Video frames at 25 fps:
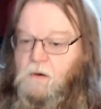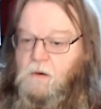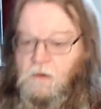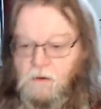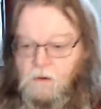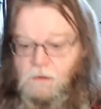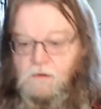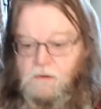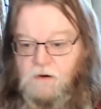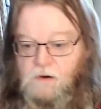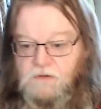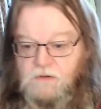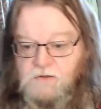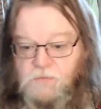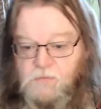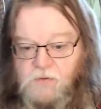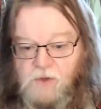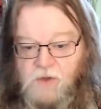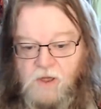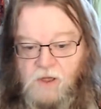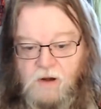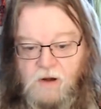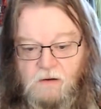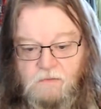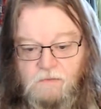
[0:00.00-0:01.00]
there's the
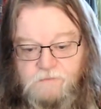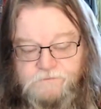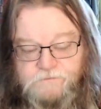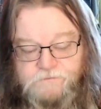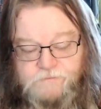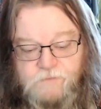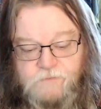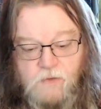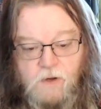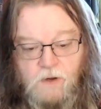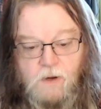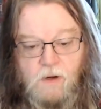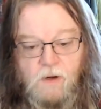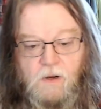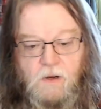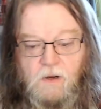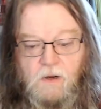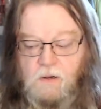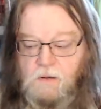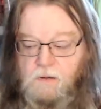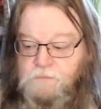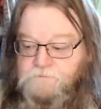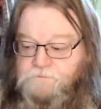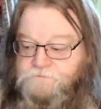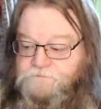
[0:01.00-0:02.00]
piano.
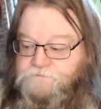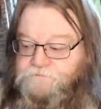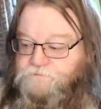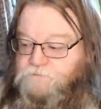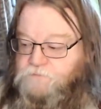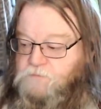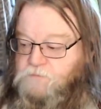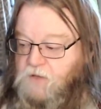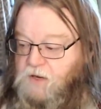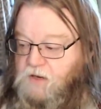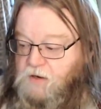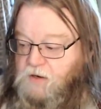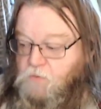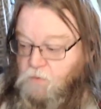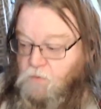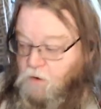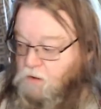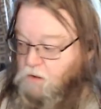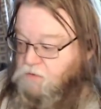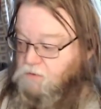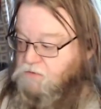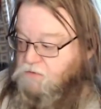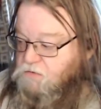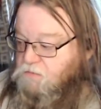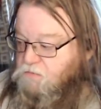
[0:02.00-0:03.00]
And it
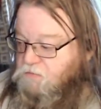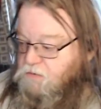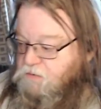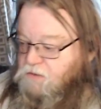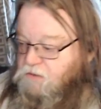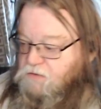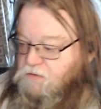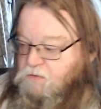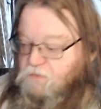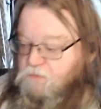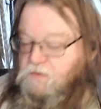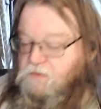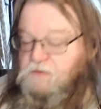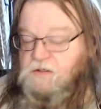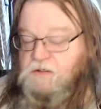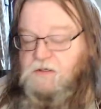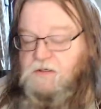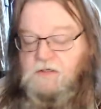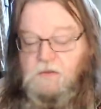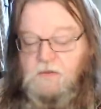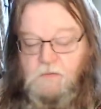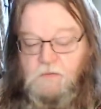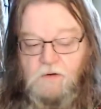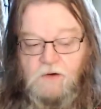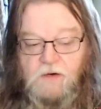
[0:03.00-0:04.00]
works. It's only
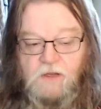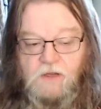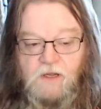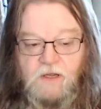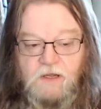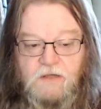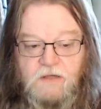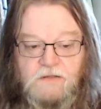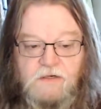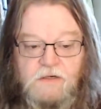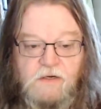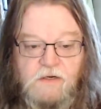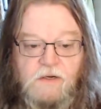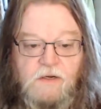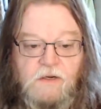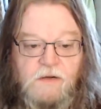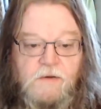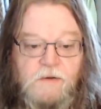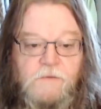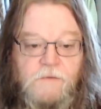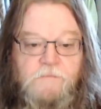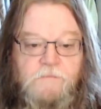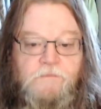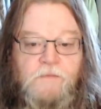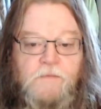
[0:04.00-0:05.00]
61 keys,
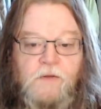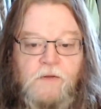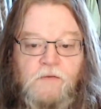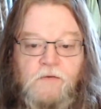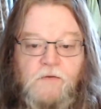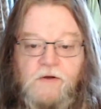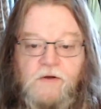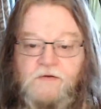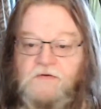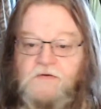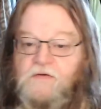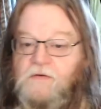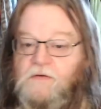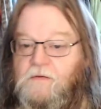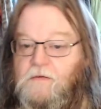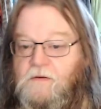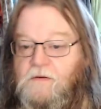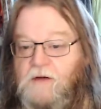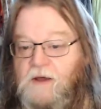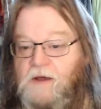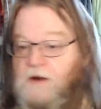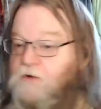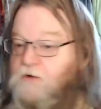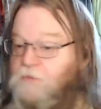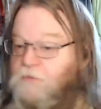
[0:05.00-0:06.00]
which
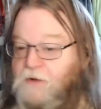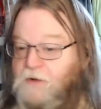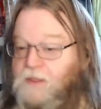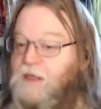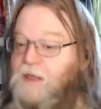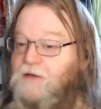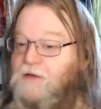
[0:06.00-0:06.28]
I didn't realize